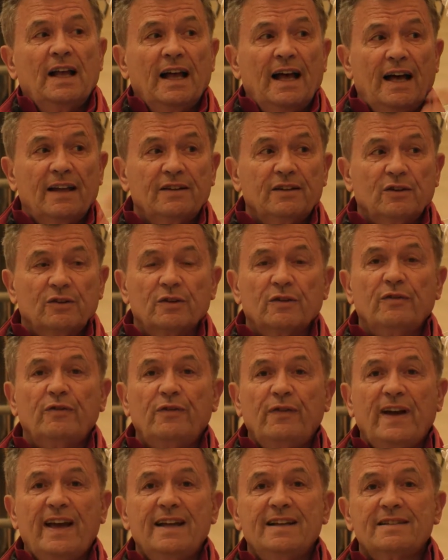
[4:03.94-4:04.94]
And though the
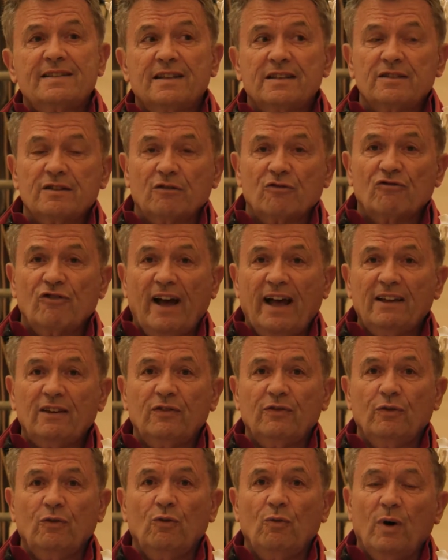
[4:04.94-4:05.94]
face is a
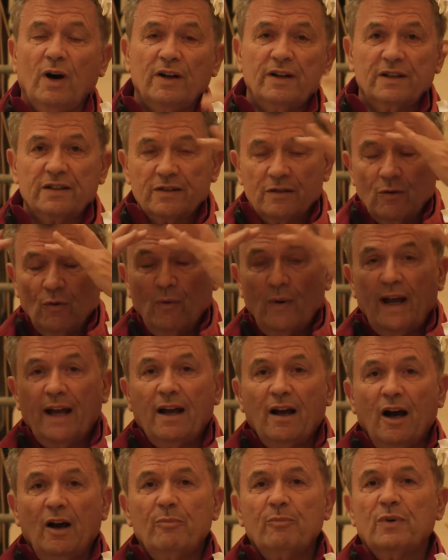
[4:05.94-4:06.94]
wrathful one, it's a
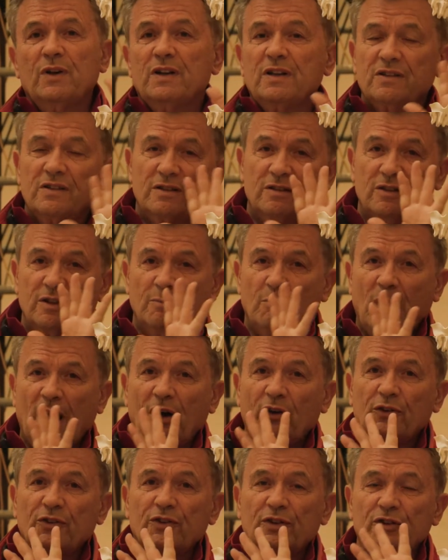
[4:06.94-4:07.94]
wake up. The
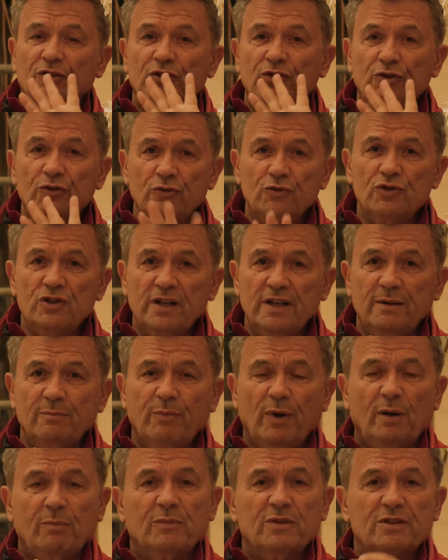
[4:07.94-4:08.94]
mouth usually in
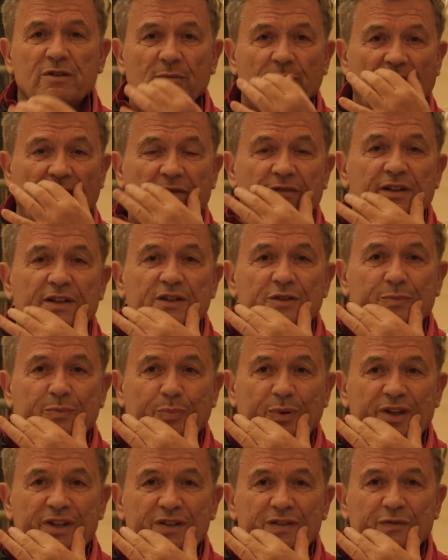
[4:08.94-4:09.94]
Padmasambhava is
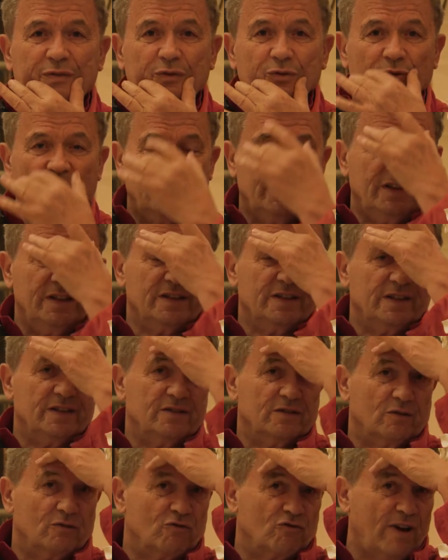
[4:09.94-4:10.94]
peaceful, and this
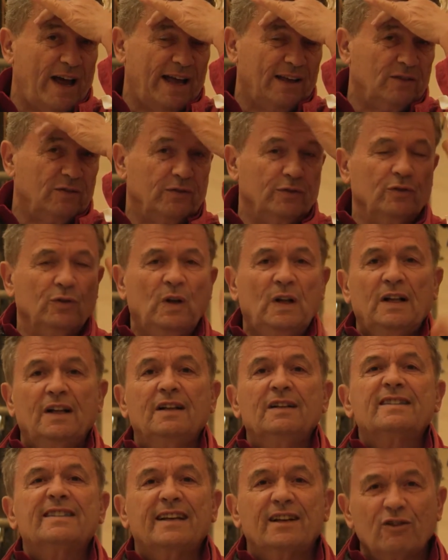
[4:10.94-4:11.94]
is wrathful.
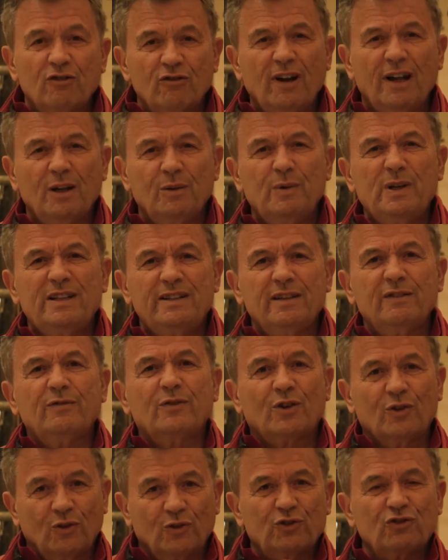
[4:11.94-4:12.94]
It's incredibly
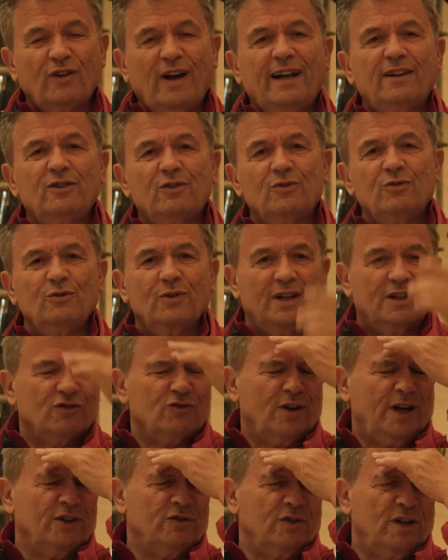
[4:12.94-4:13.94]
difficult. Try to do that.
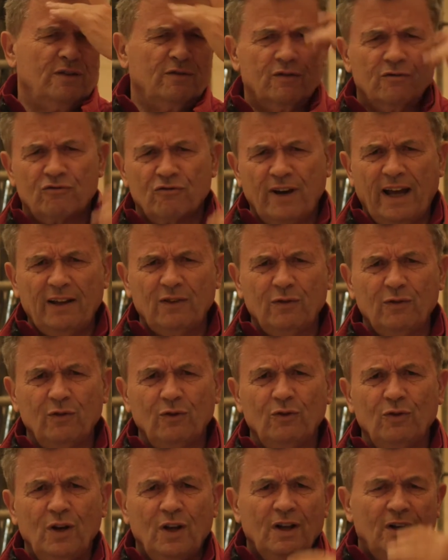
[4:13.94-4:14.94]
Try to have a
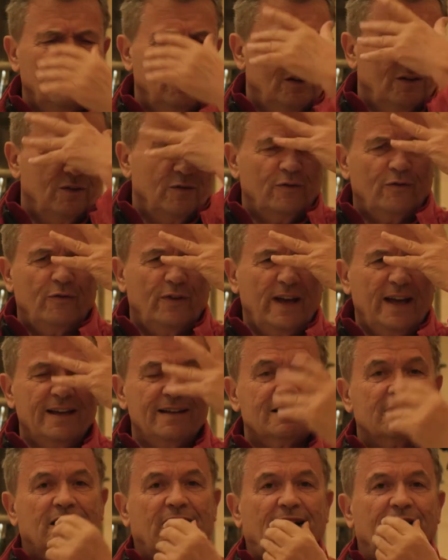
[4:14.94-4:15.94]
wrathful
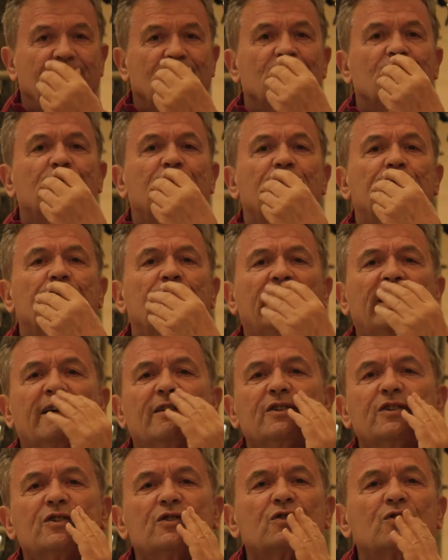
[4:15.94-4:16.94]
face and a
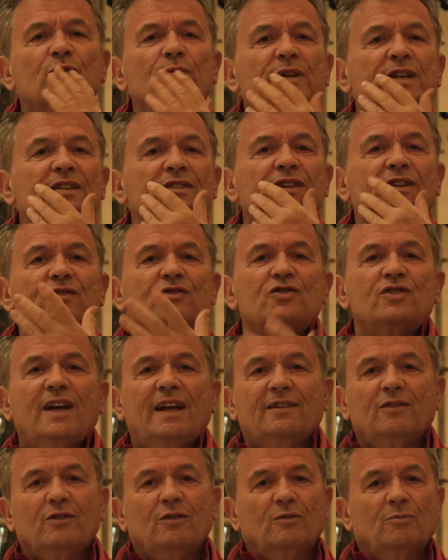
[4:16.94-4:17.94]
very sweet and
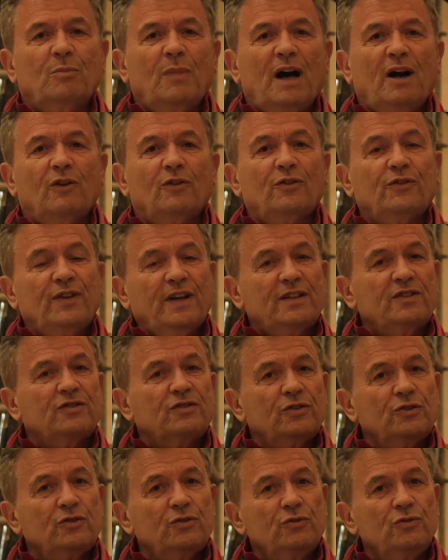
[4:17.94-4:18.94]
gentle mouth. That's
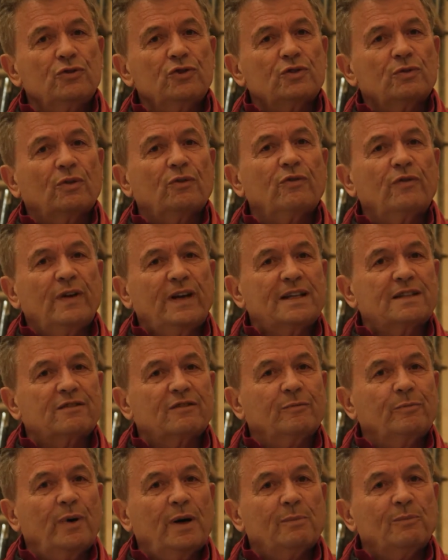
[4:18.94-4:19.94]
the usual face
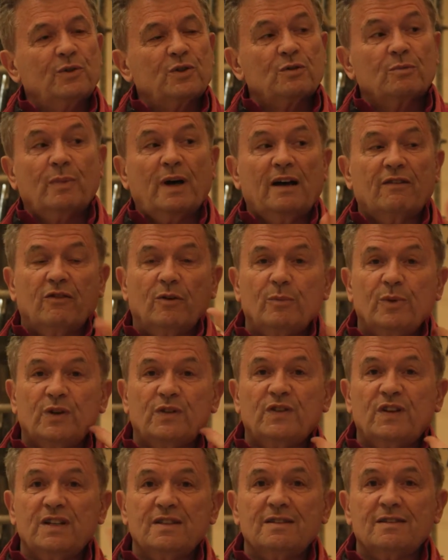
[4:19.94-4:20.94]
of Padmasambhava,
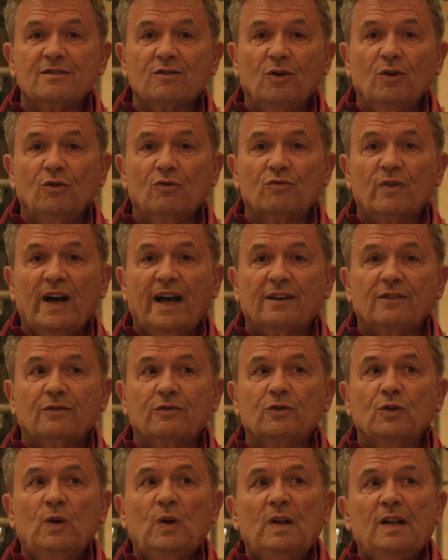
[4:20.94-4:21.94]
but this is all
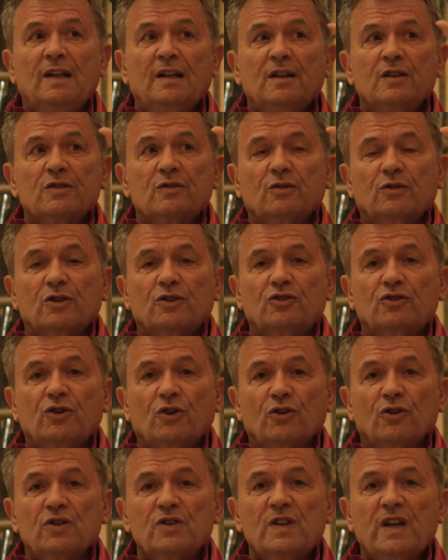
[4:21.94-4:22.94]
wrathful. So the
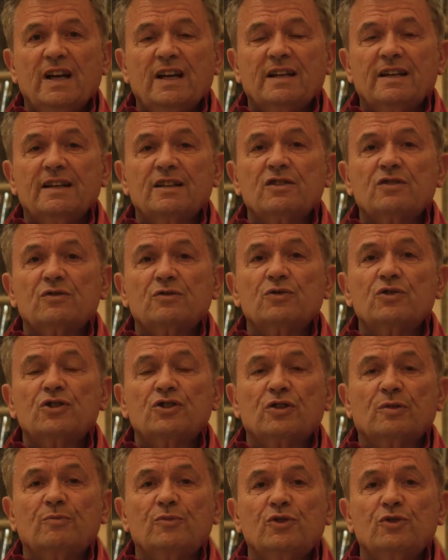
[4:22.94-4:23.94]
dorje is to
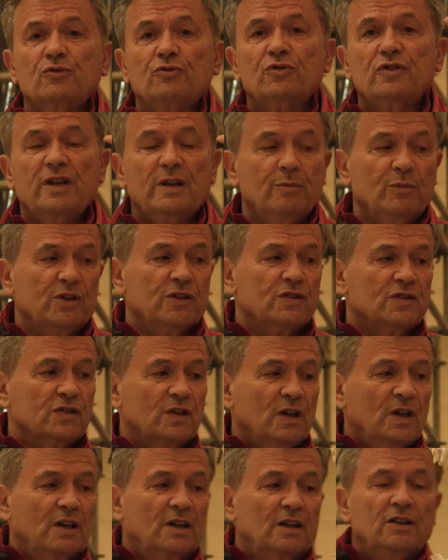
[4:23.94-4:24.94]
subdue demons.
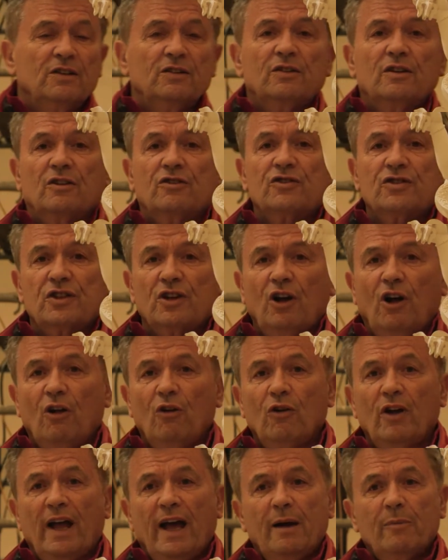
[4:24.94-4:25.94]
The
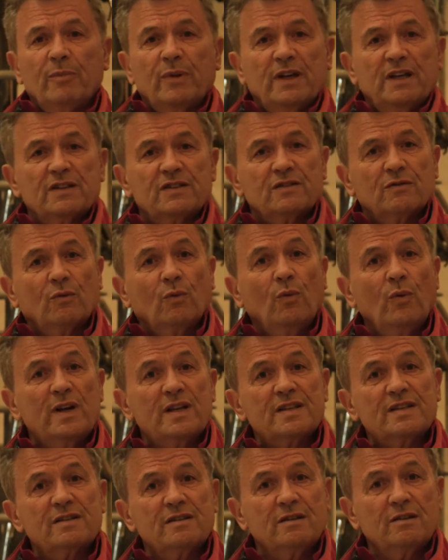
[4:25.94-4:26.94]
skull cap is
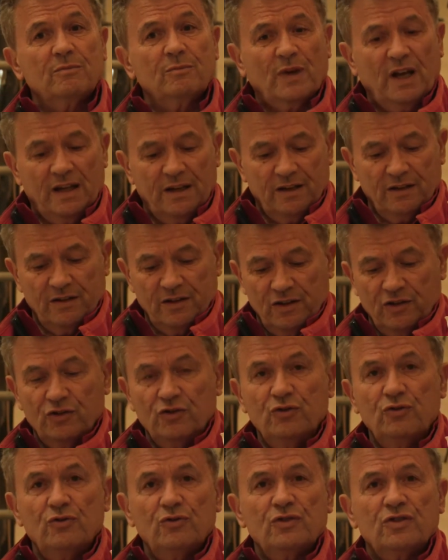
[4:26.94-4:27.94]
wisdom, and it
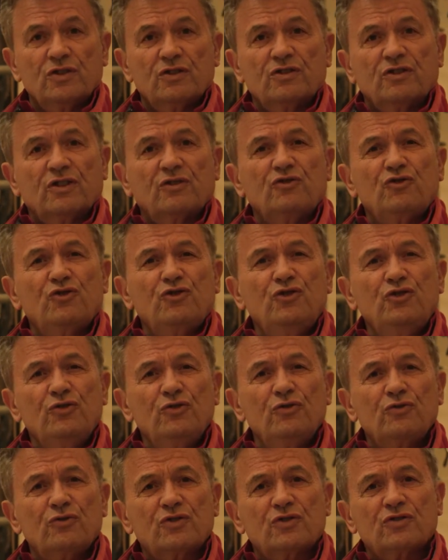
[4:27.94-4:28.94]
uses the
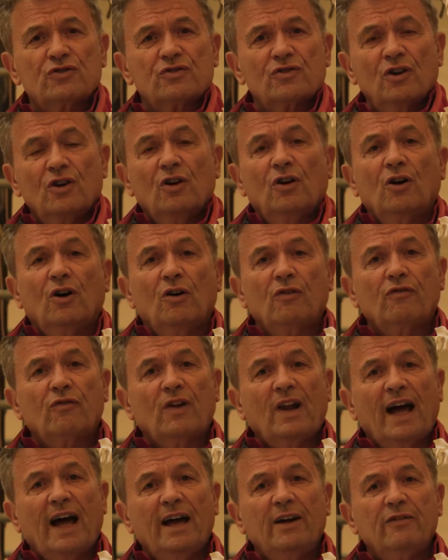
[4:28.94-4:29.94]
juice of
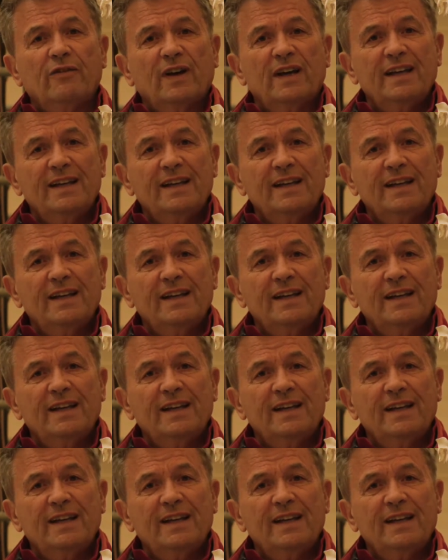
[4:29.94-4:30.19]
life.